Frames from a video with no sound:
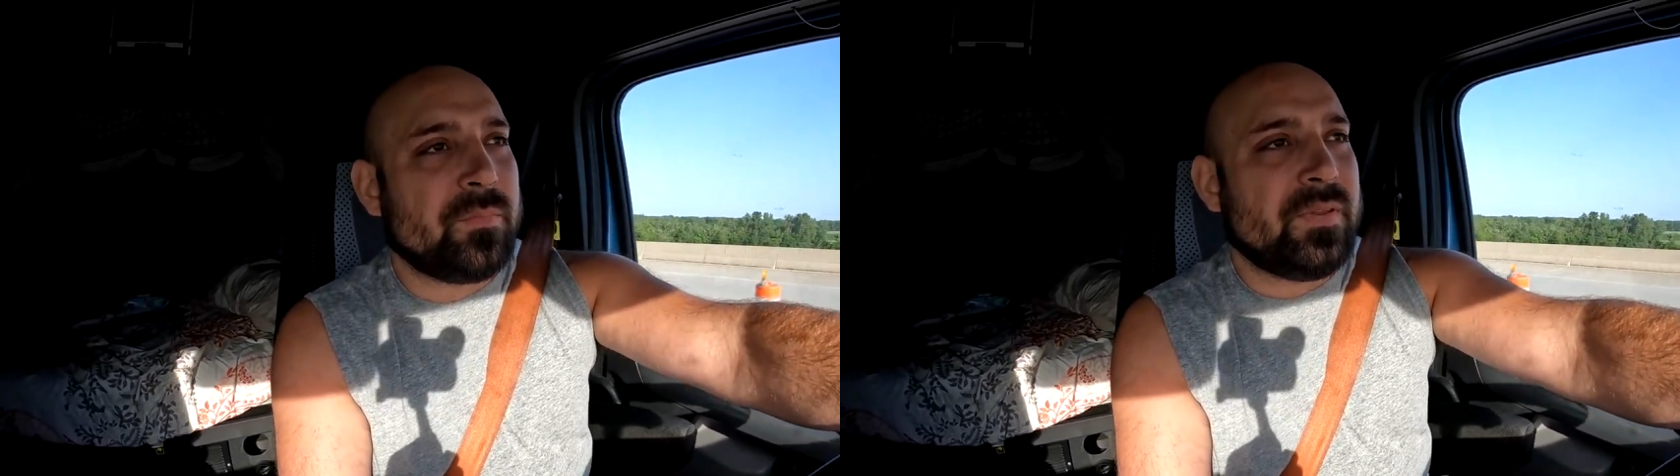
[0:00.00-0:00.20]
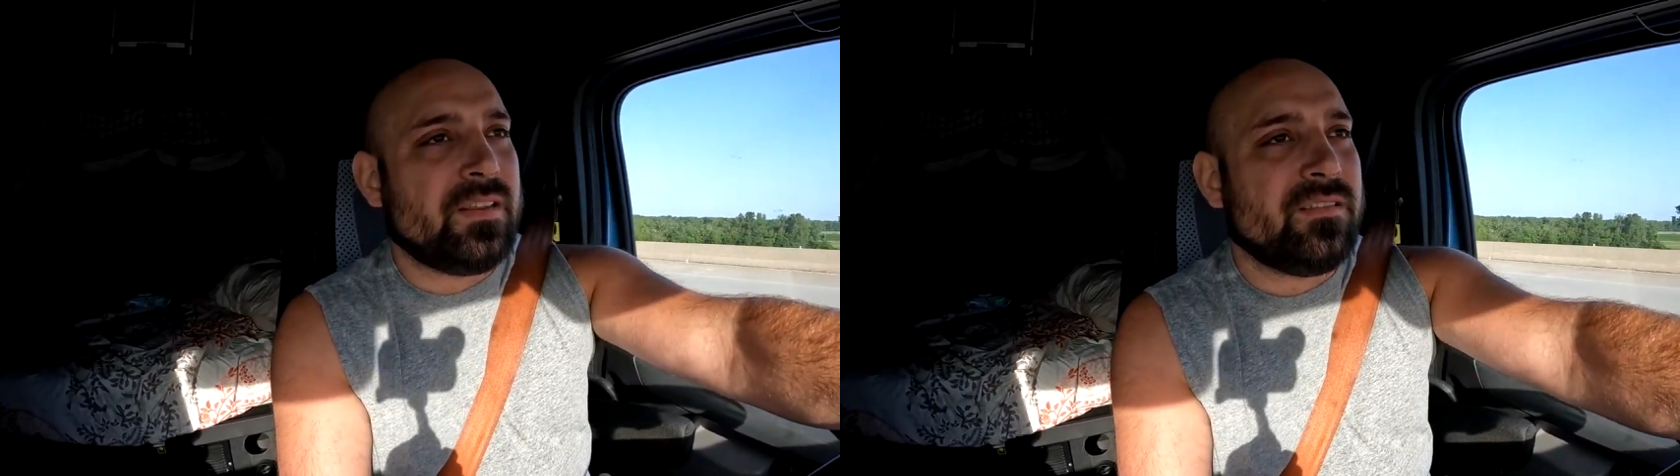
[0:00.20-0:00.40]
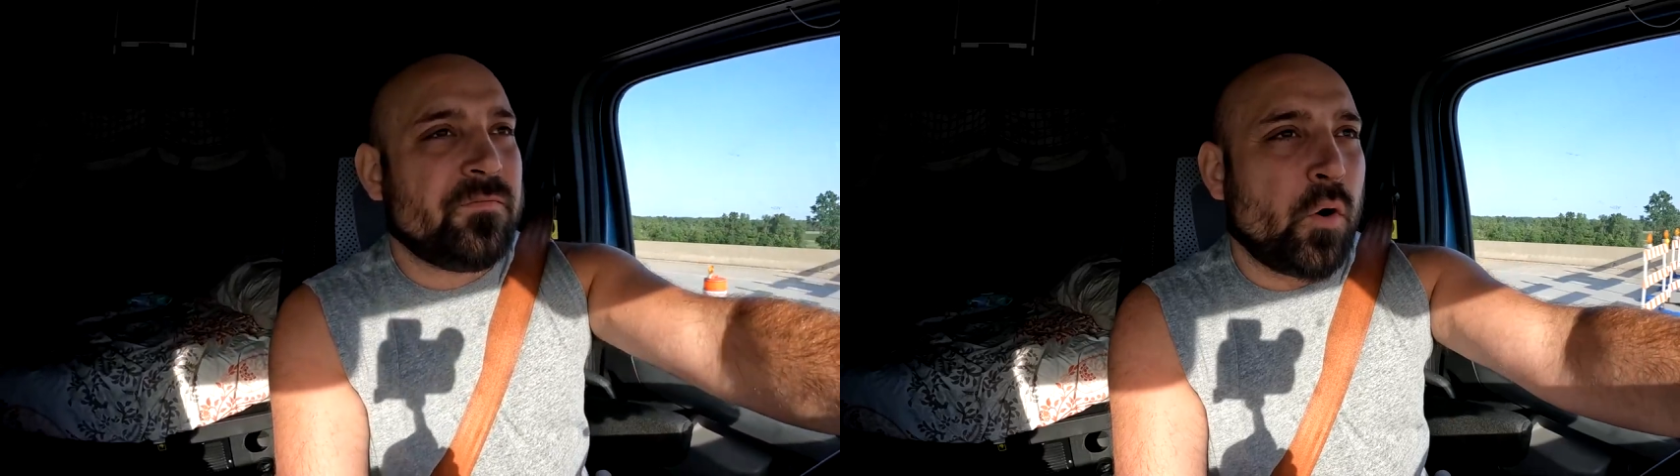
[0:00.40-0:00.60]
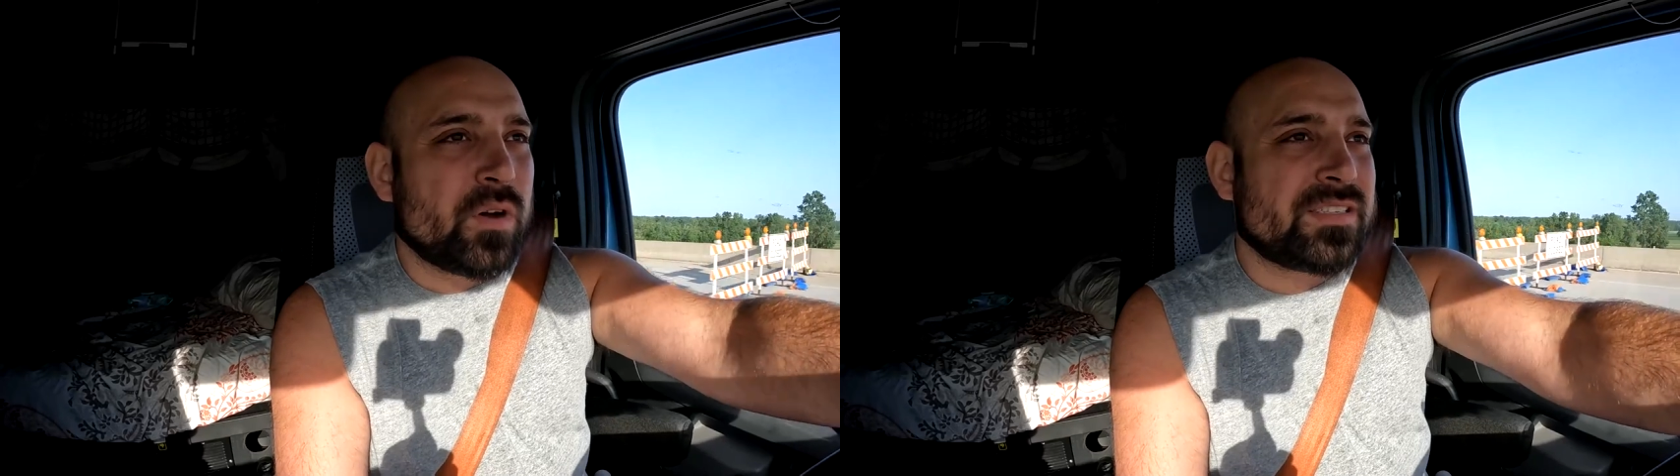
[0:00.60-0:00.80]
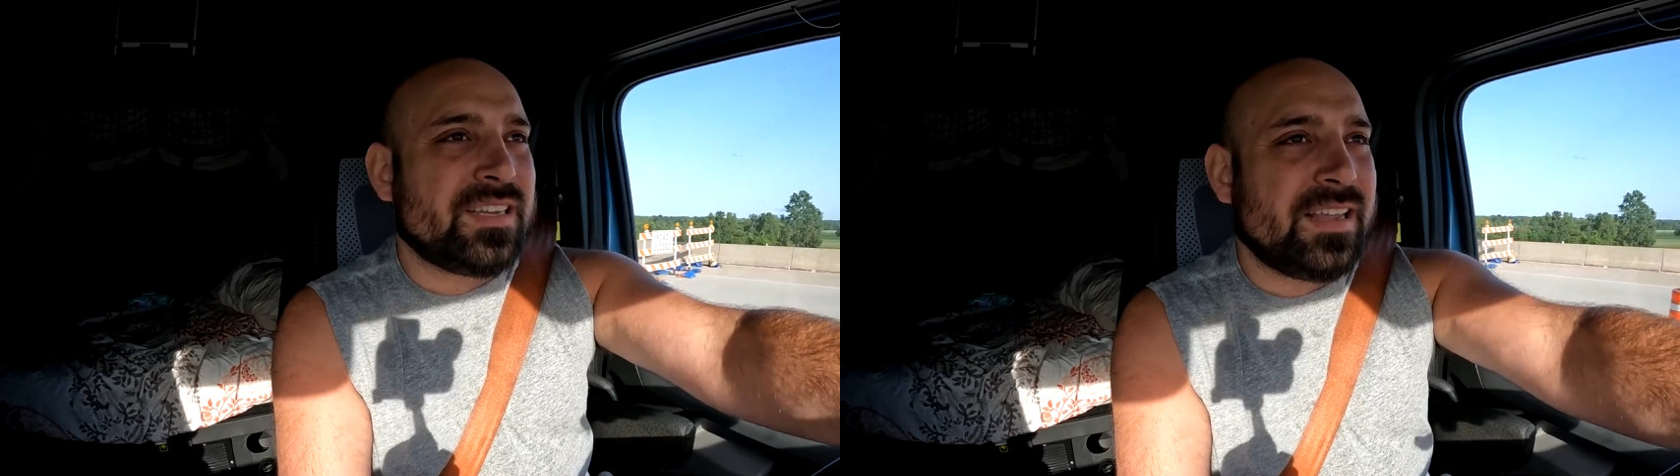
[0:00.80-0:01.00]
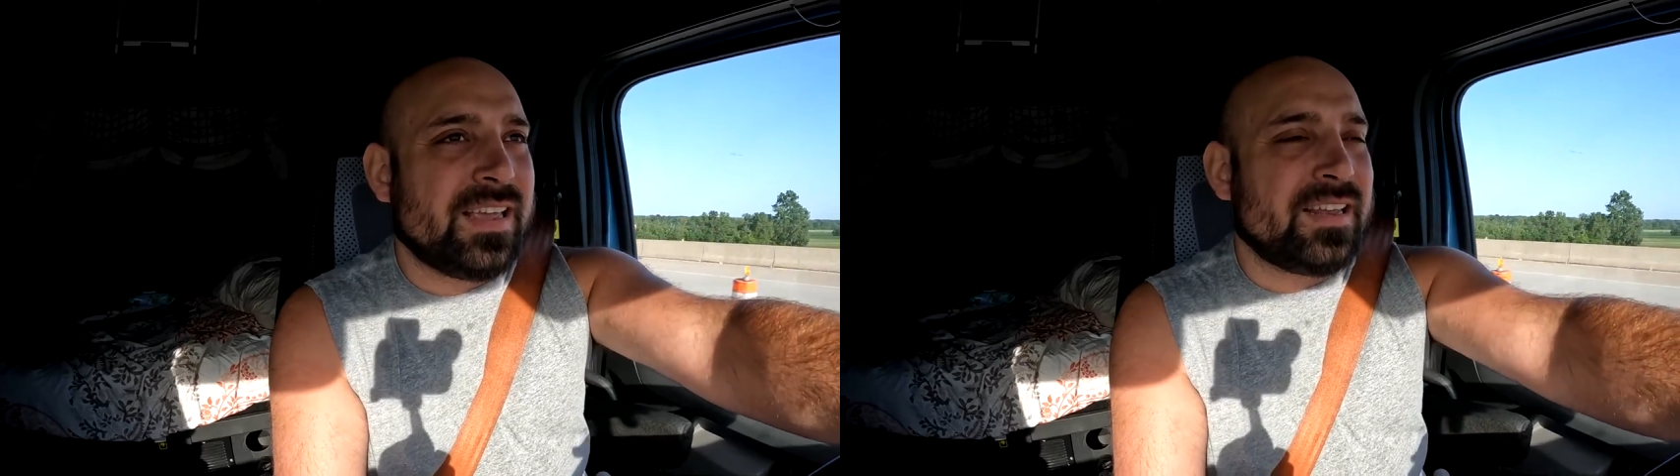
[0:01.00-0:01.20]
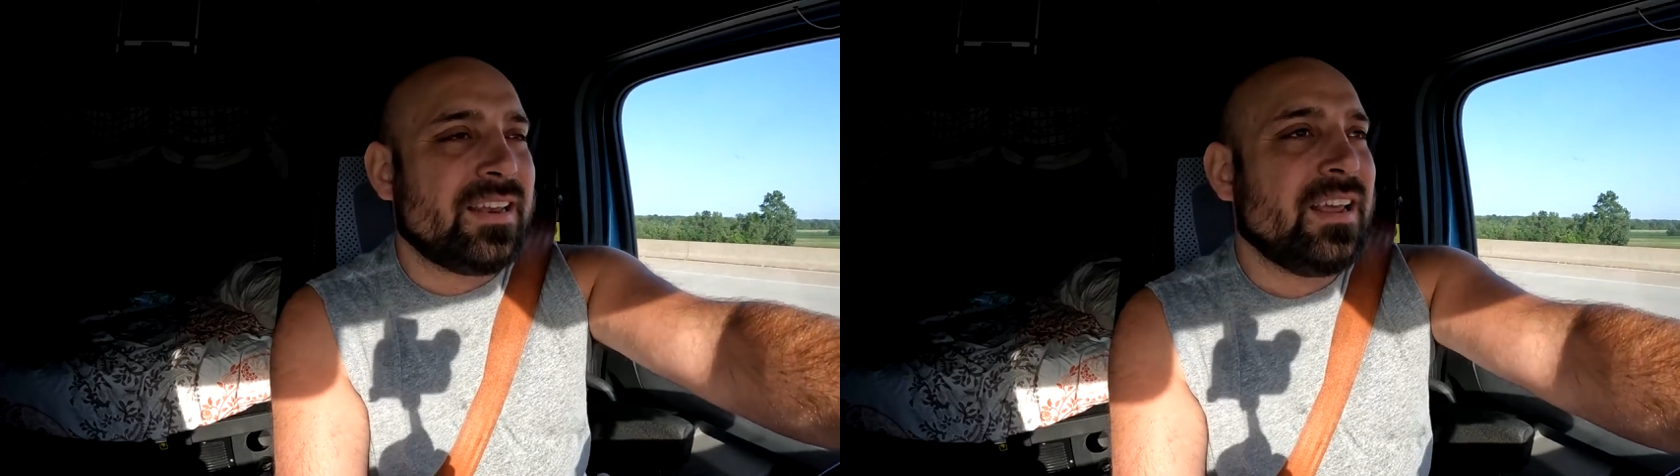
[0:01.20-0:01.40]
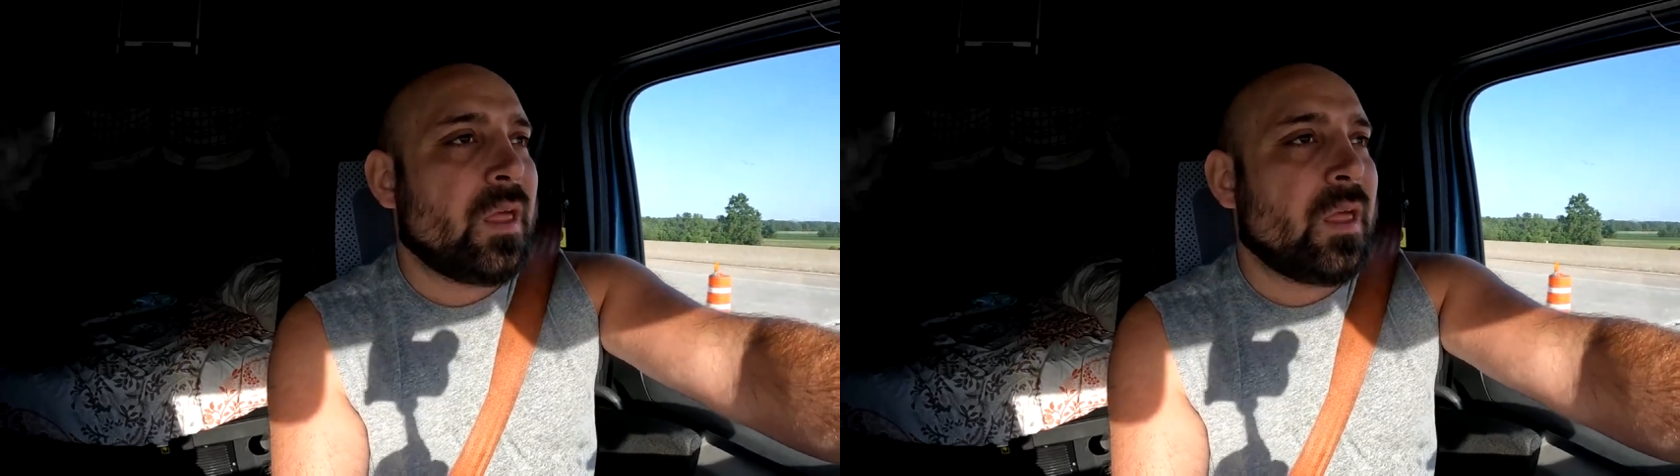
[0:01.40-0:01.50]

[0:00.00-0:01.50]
be focusing in.